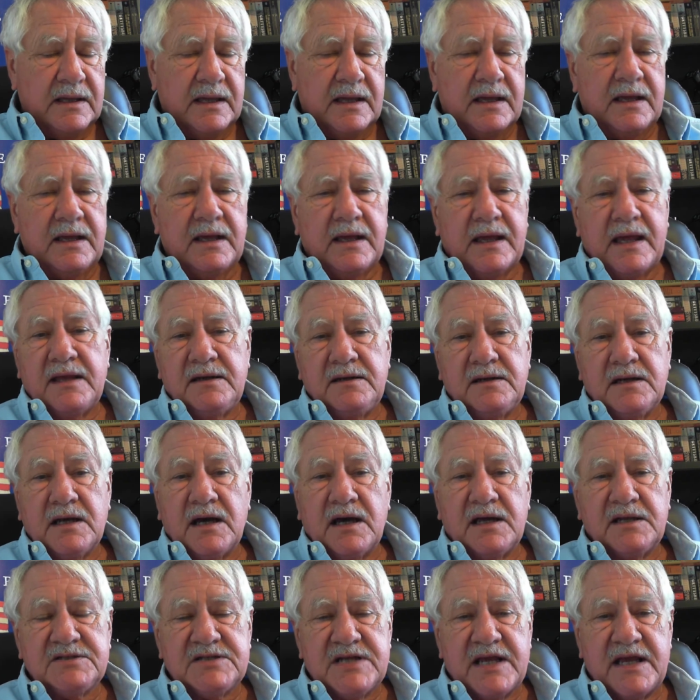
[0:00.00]
uh, had
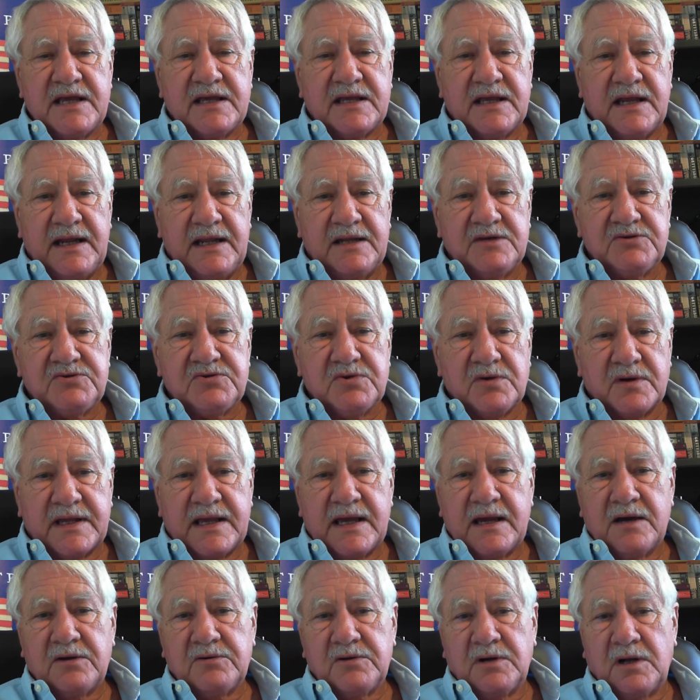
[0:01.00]
not taken into
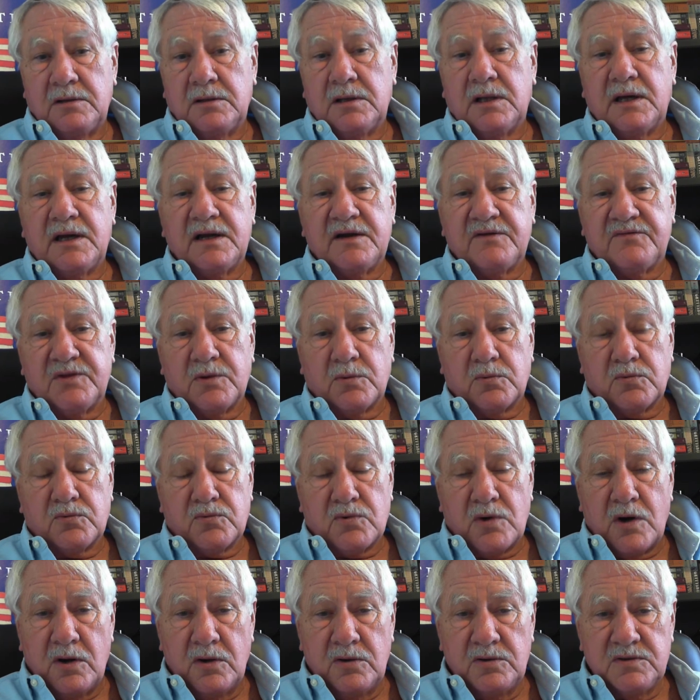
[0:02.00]
account a lot of the
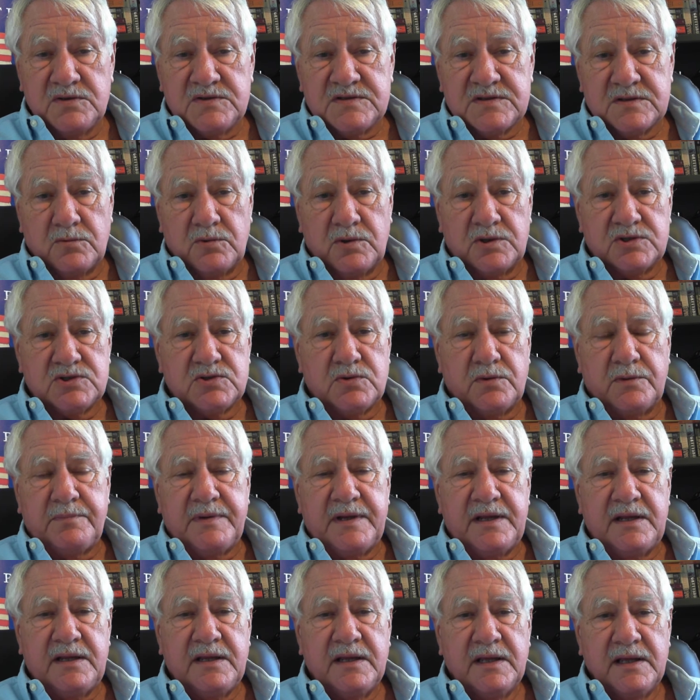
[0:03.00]
roads, which would
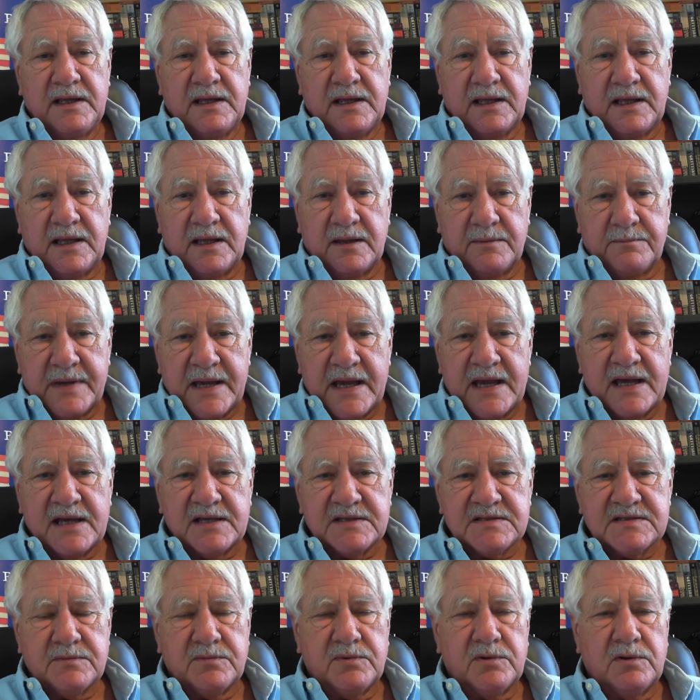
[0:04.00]
be
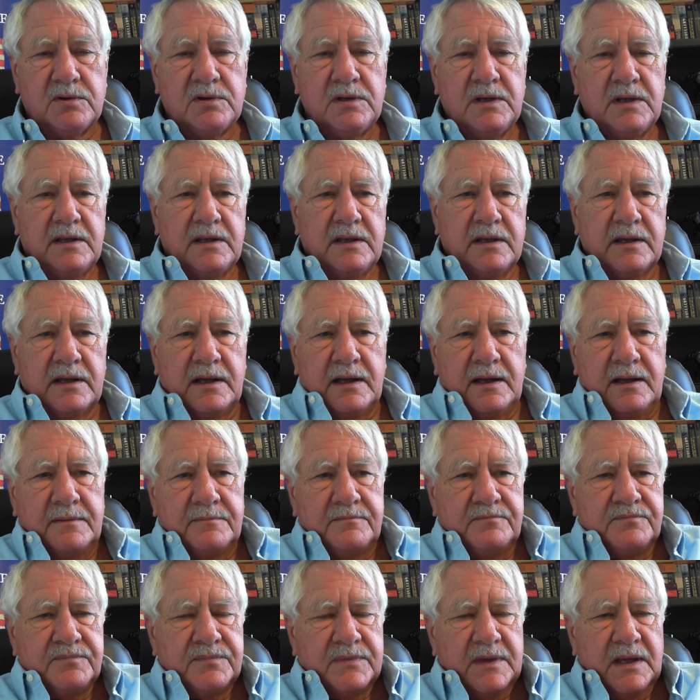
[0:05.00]
impassable.
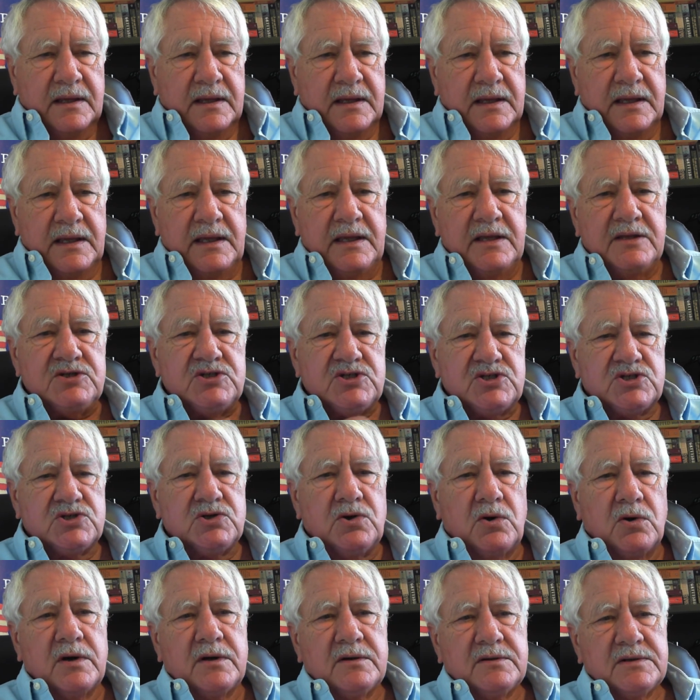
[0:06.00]
Um, in
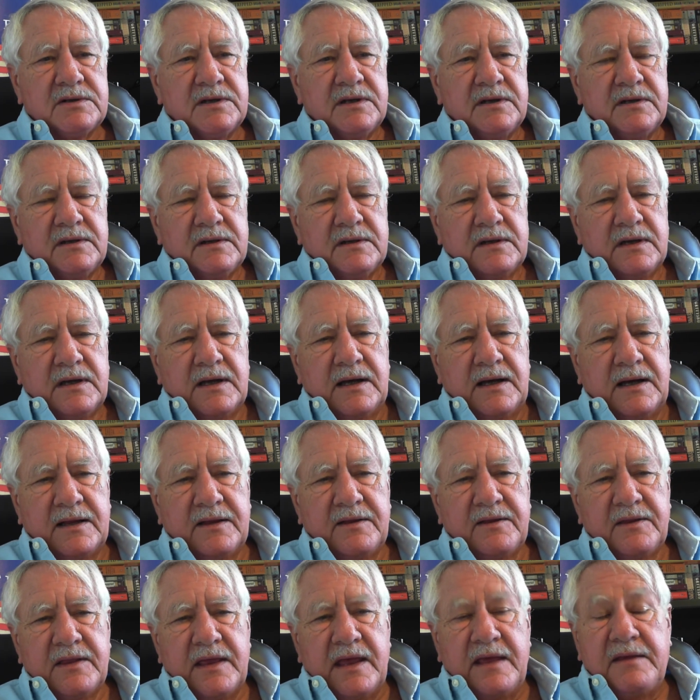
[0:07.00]
short,
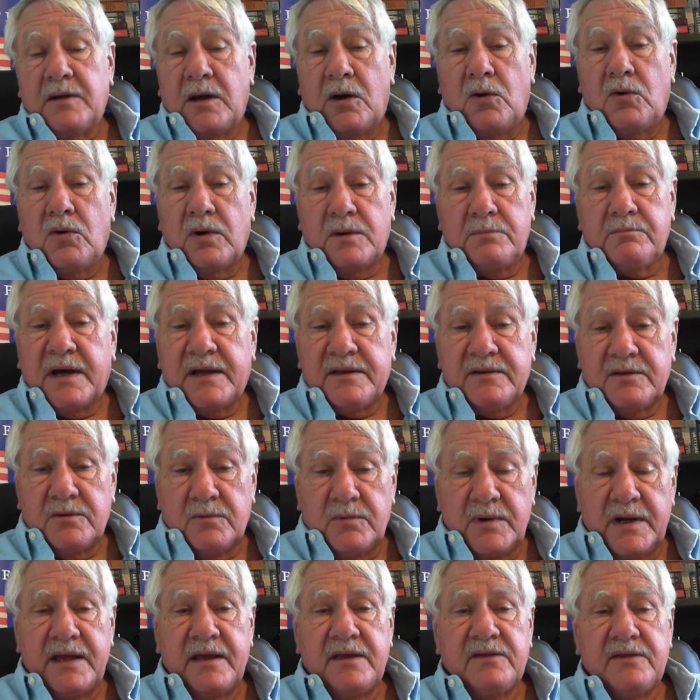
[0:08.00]
uh, and oh, and by the
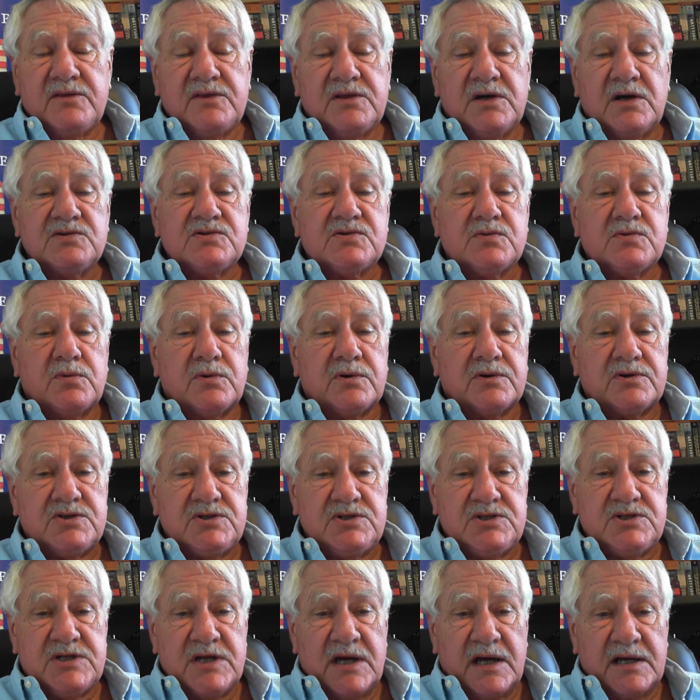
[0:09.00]
way, those were
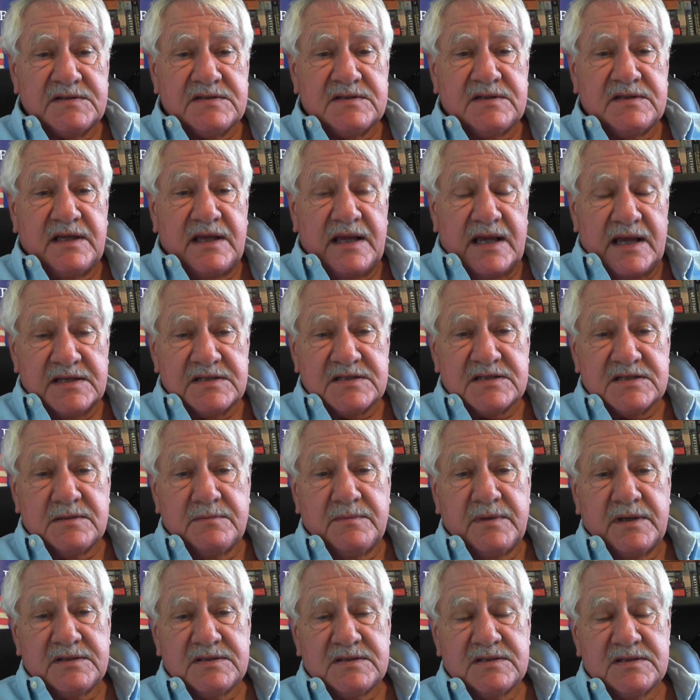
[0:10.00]
just the
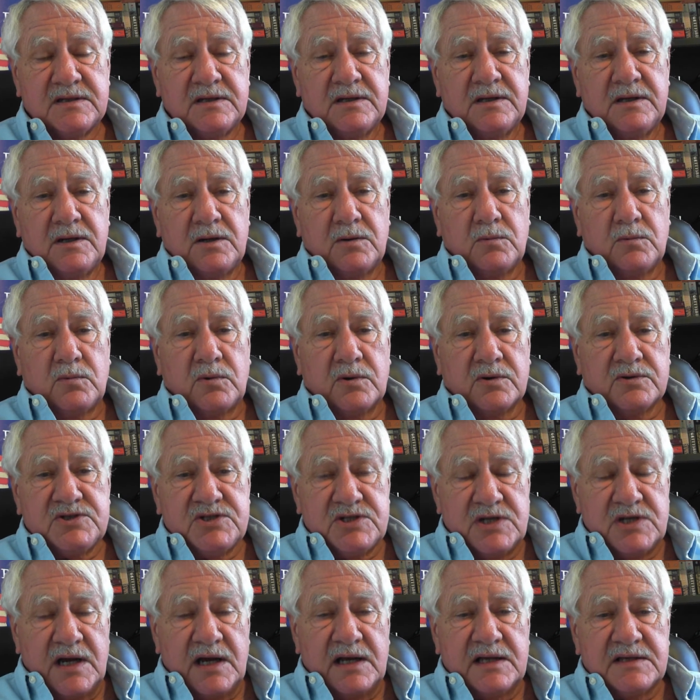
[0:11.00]
estimates, were
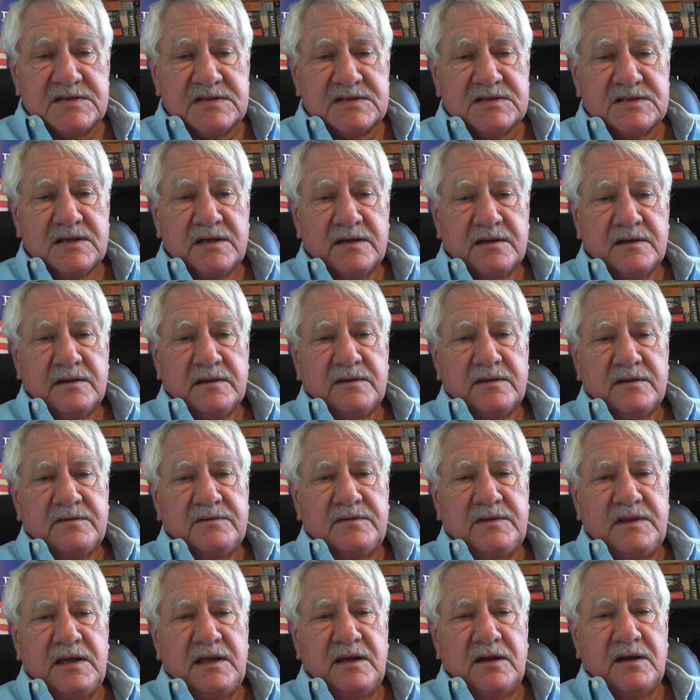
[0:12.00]
just
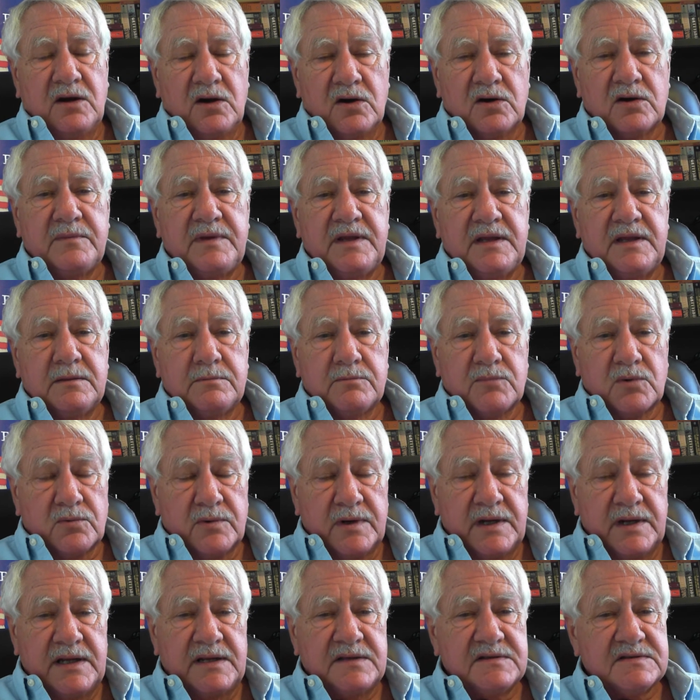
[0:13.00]
the Army and
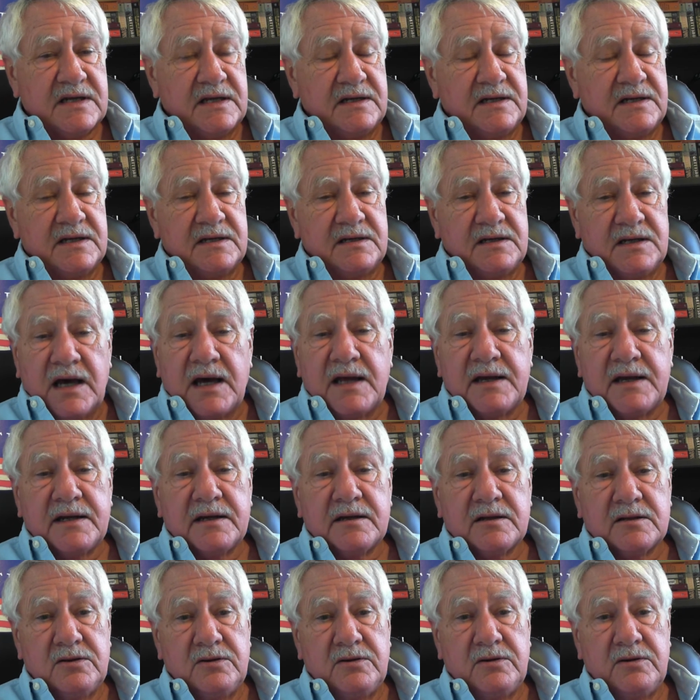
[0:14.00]
Marines. They did not
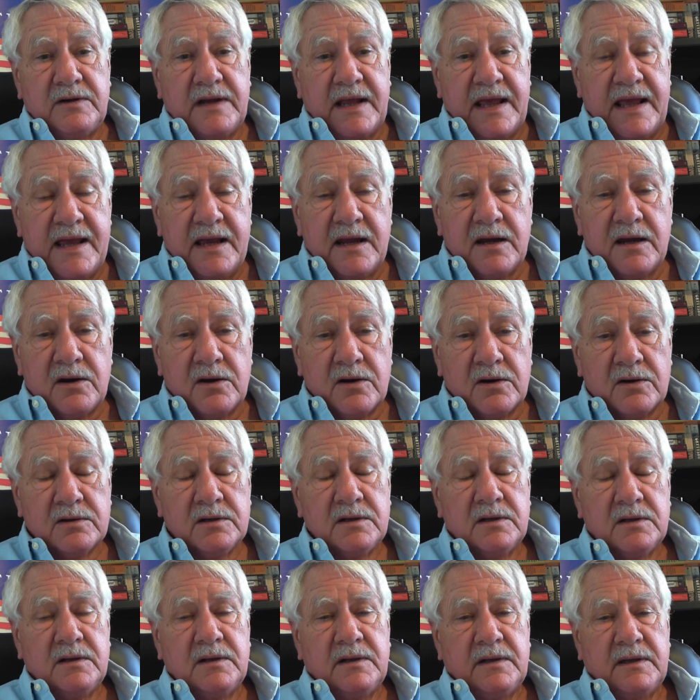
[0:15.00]
include air
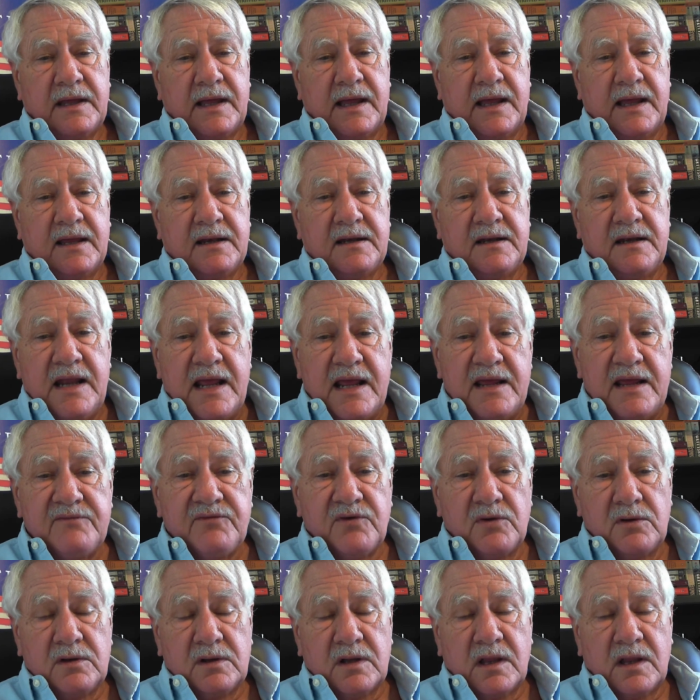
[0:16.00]
and
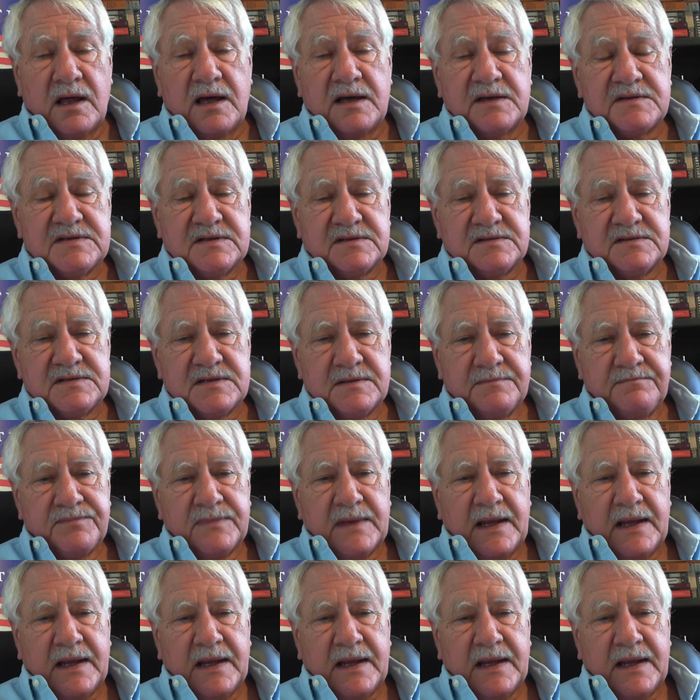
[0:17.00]
naval losses.